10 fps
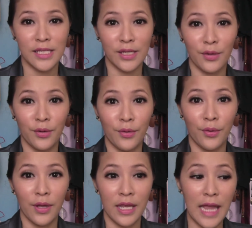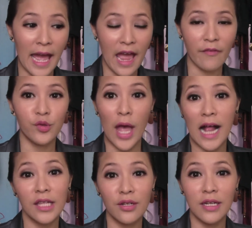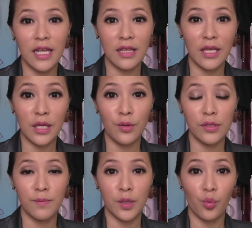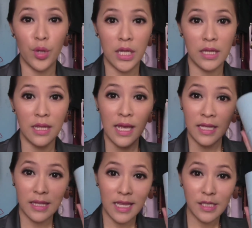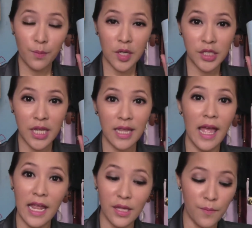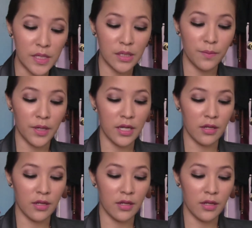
So I have to alternate the use between this brush set and the Mr. Bunny